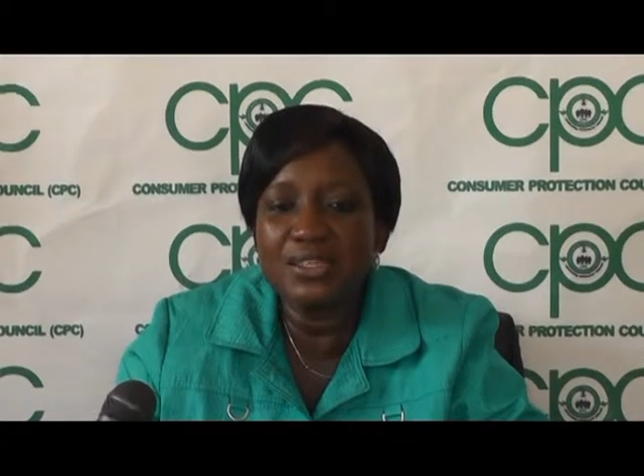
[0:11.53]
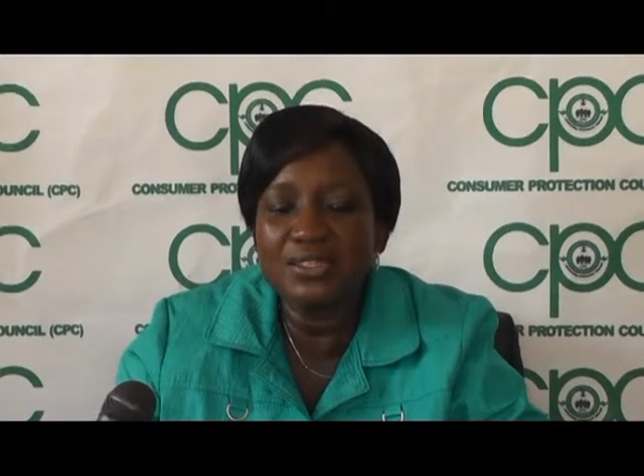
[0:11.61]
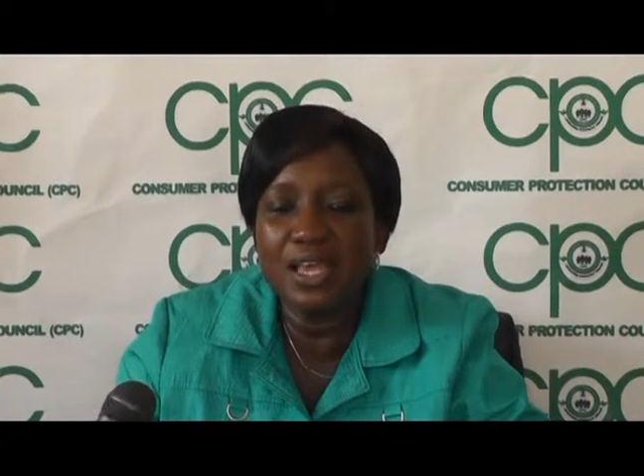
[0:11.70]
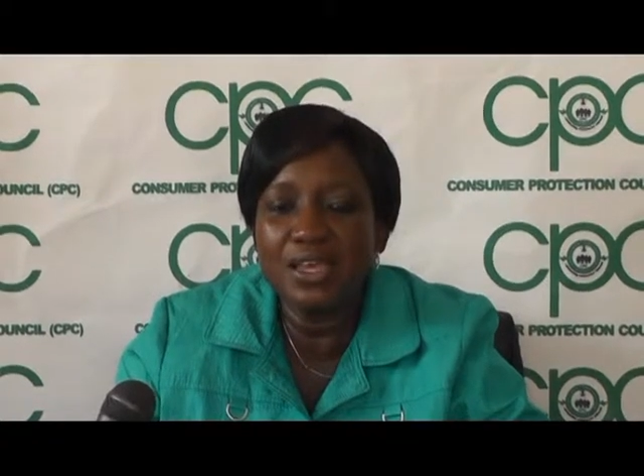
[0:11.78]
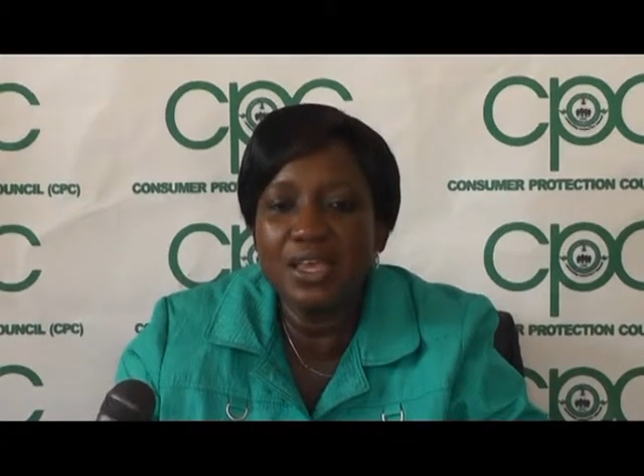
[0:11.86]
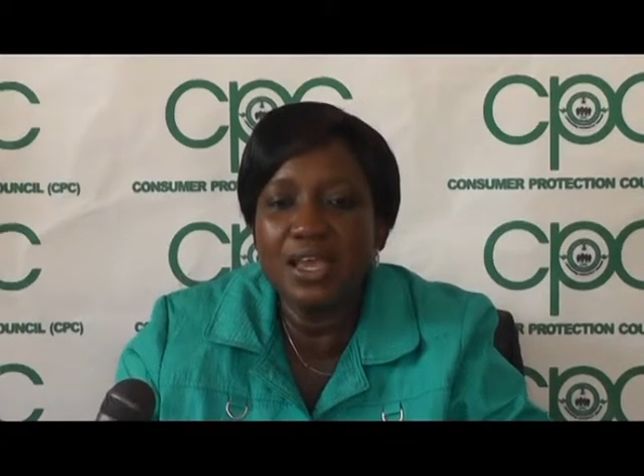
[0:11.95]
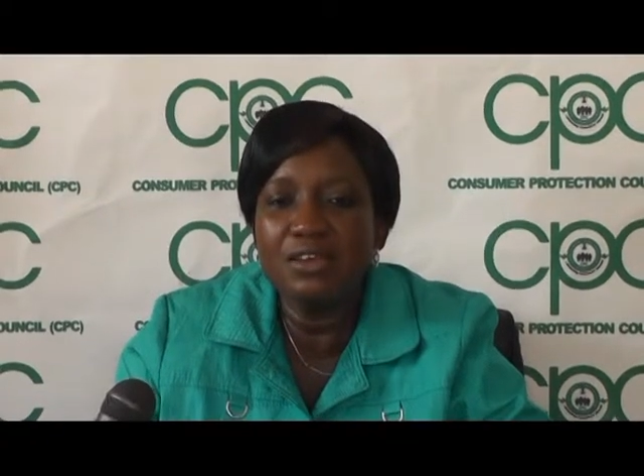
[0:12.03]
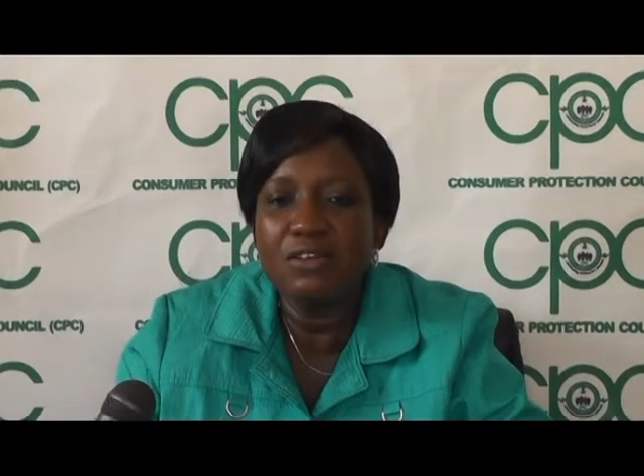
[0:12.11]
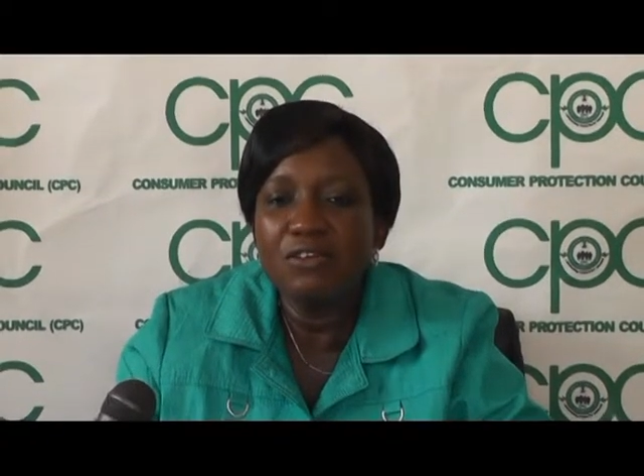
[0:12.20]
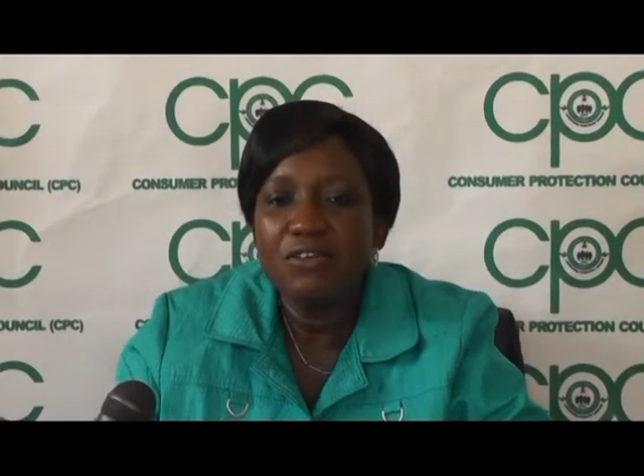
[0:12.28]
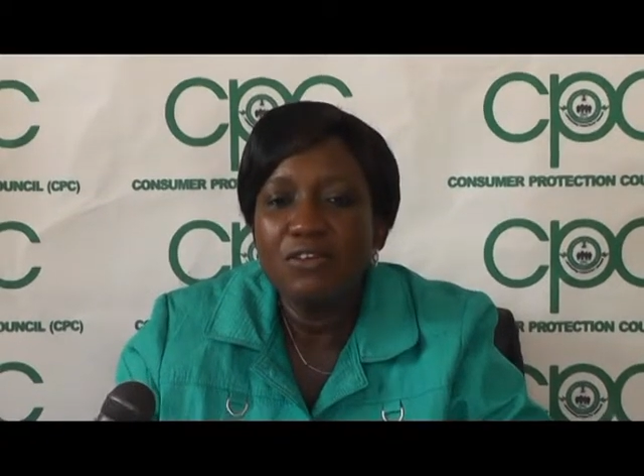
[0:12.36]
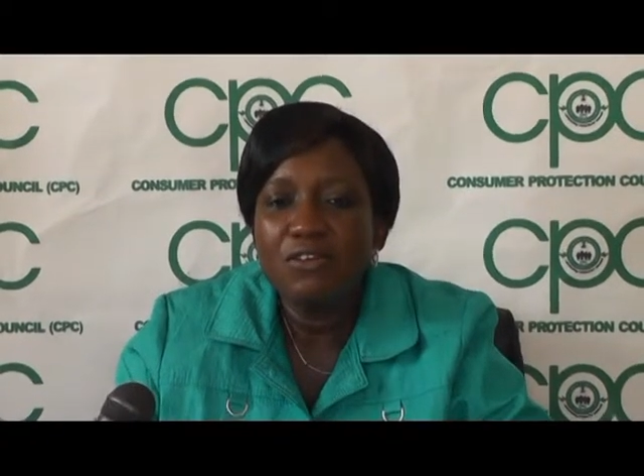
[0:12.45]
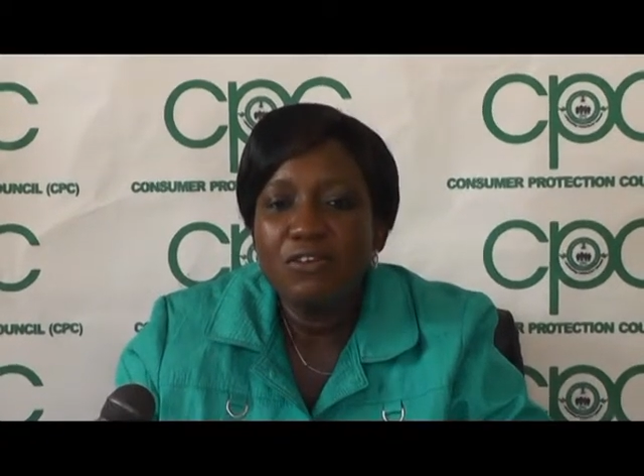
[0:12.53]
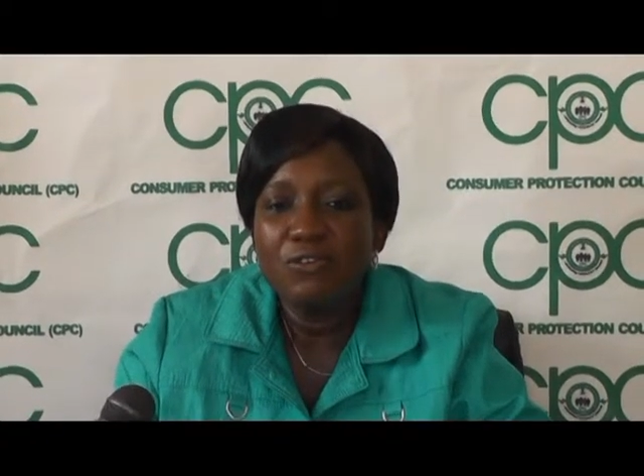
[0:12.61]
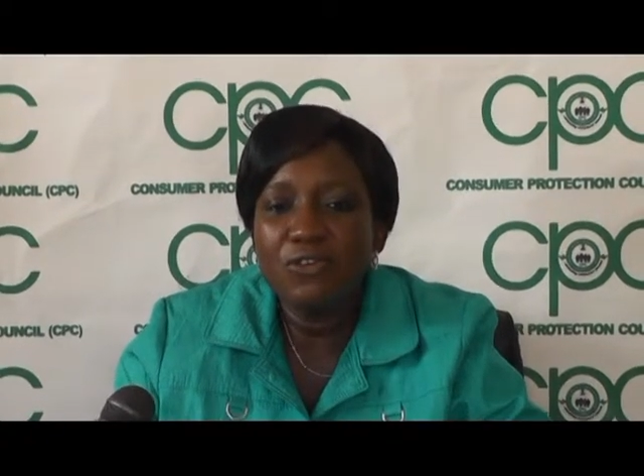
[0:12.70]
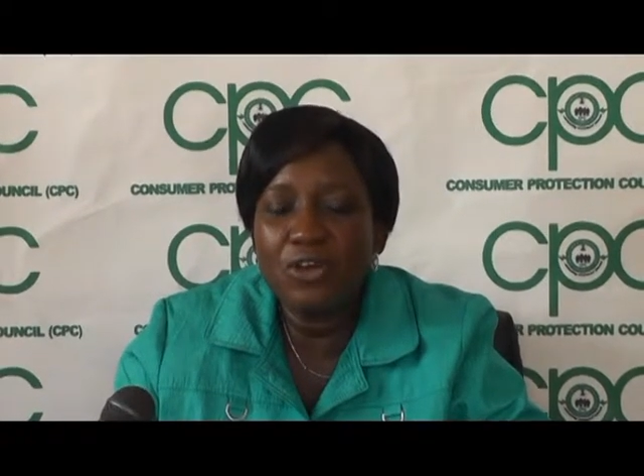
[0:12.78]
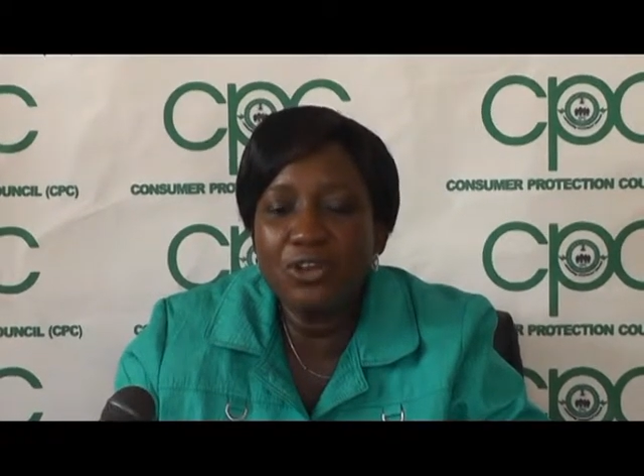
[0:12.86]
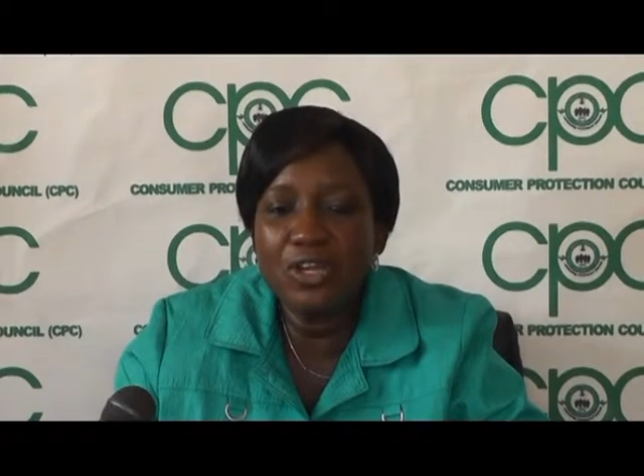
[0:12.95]
extended
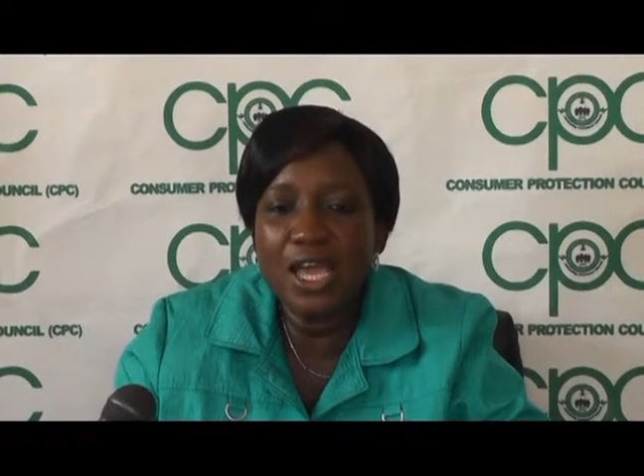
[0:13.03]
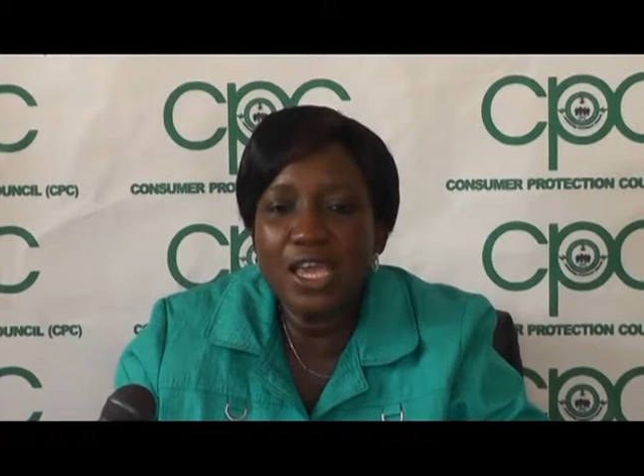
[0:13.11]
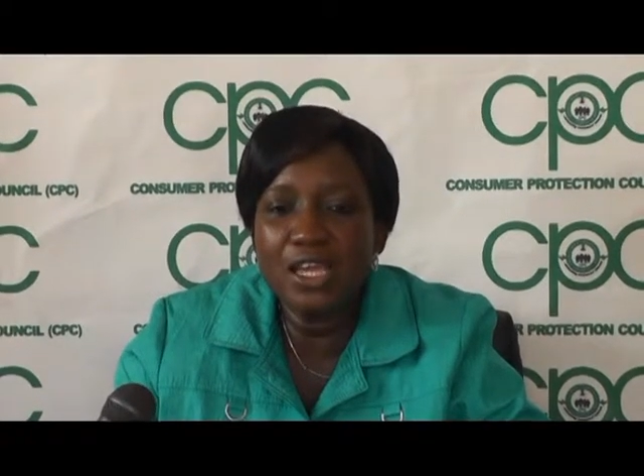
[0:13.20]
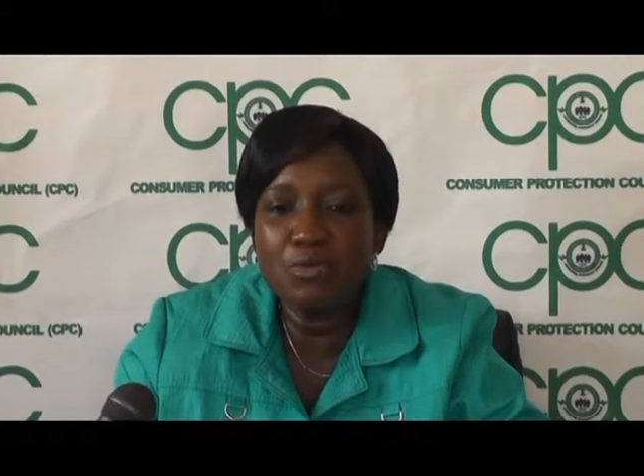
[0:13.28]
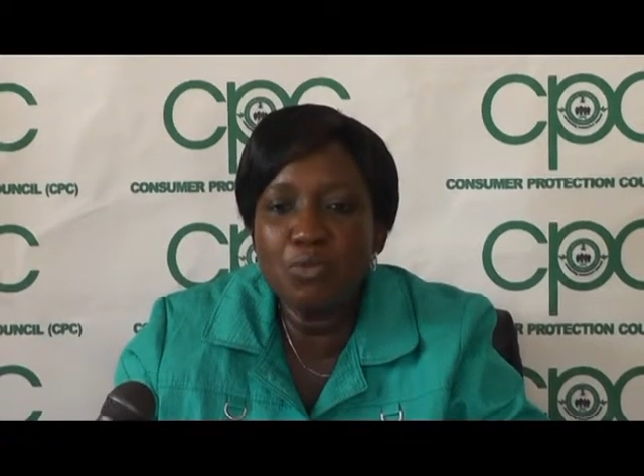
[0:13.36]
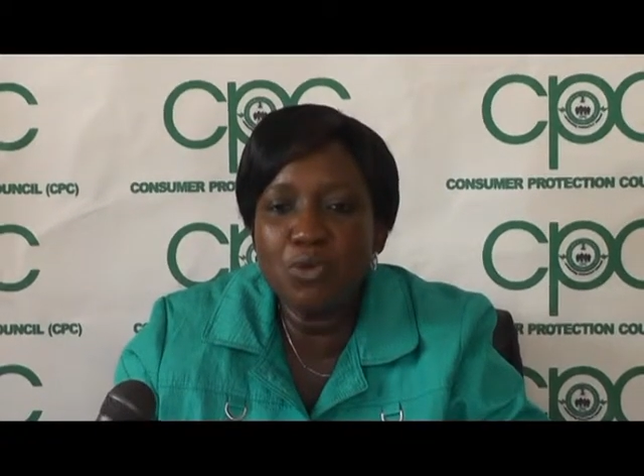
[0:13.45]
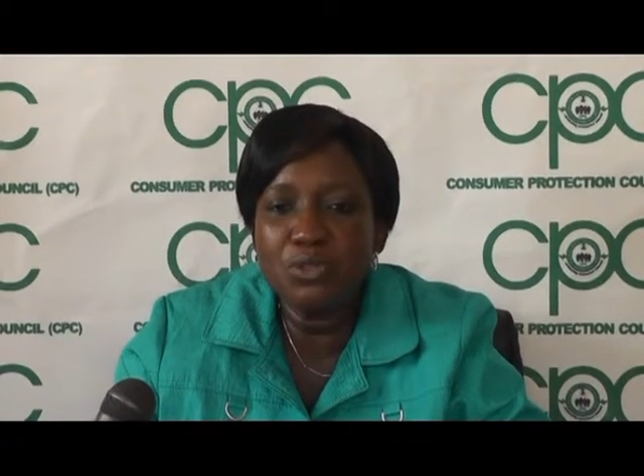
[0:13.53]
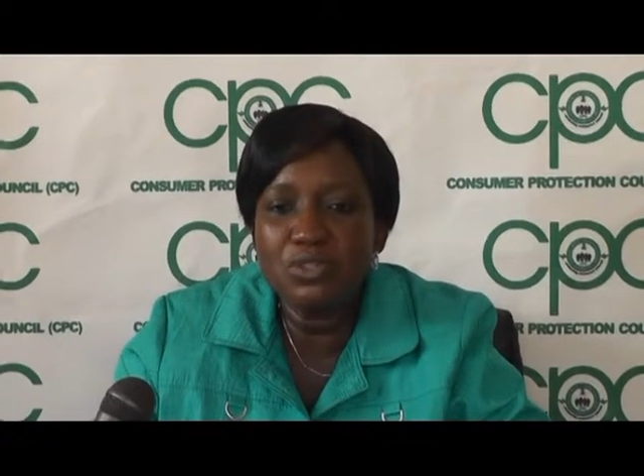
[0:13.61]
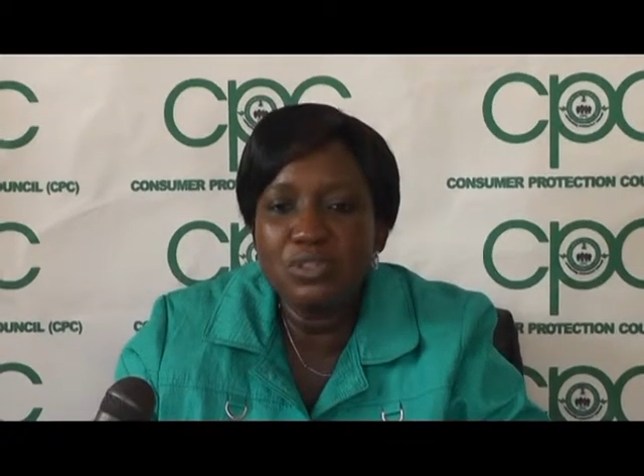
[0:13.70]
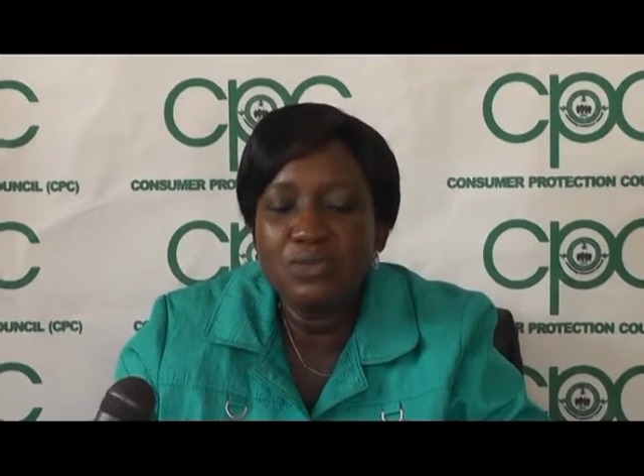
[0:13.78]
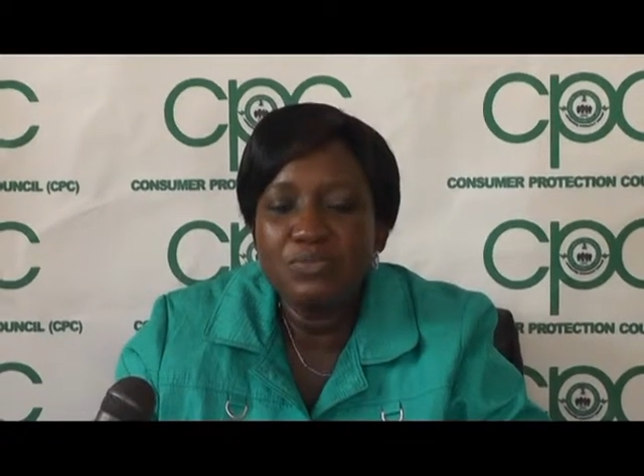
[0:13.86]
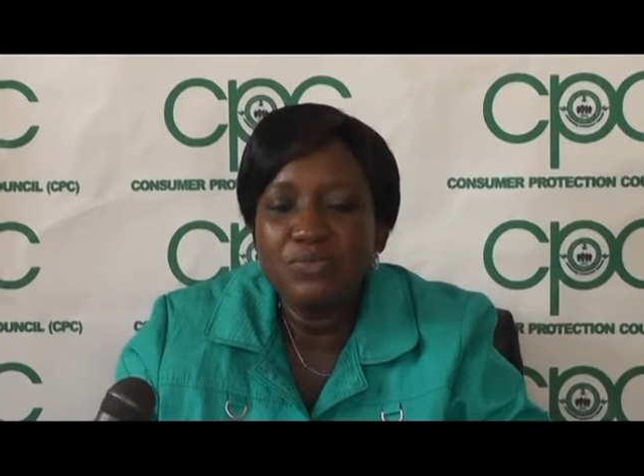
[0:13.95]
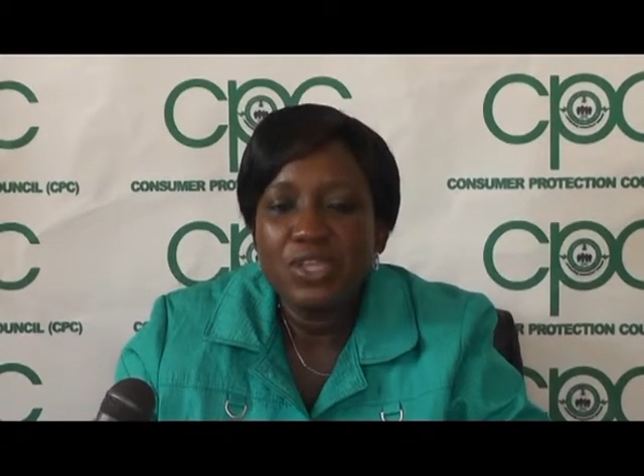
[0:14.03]
for another 8 months.